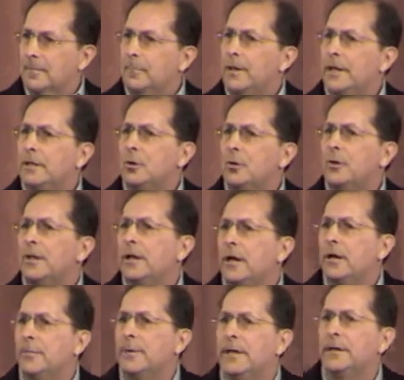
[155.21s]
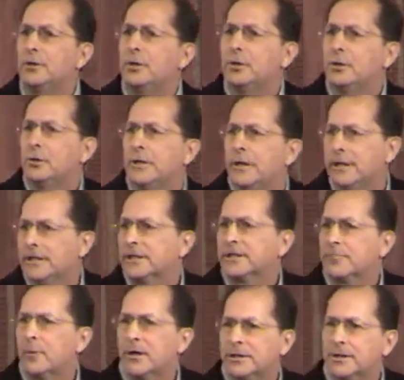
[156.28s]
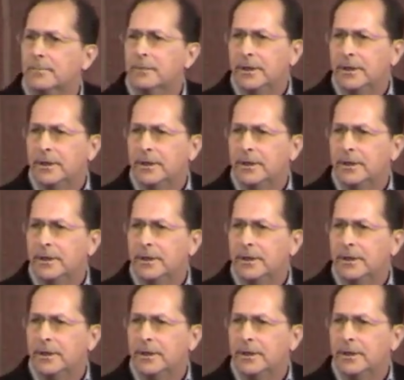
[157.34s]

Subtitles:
Being who they are, being their unique expression,